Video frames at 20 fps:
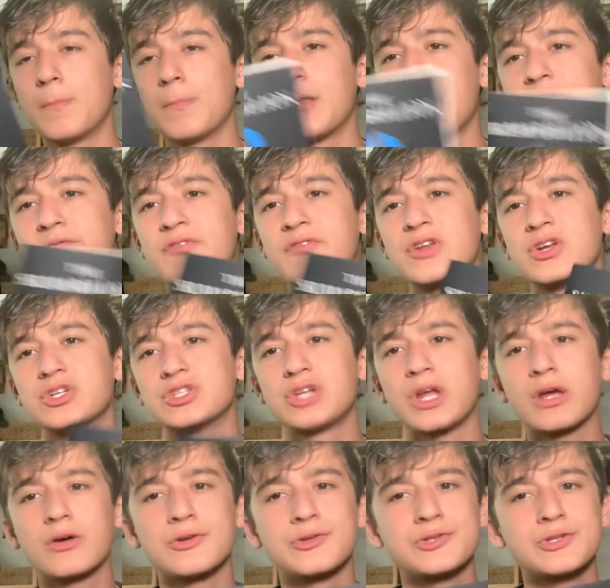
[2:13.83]
Unfinished
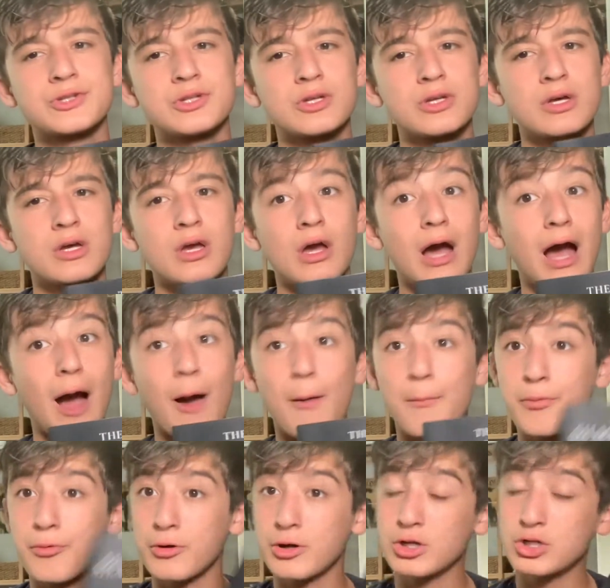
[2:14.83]
Tales. I'm
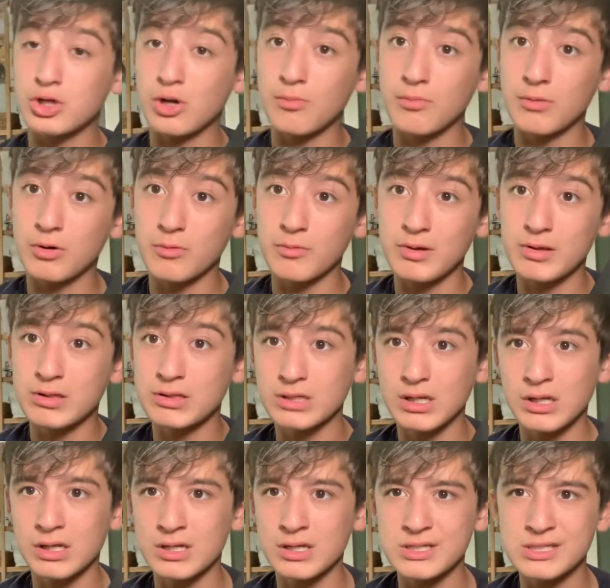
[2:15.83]
pretty sure I'm gonna read it
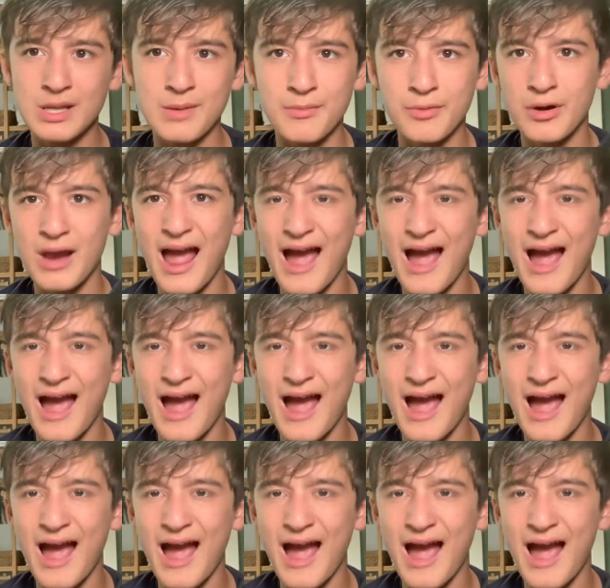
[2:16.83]
in December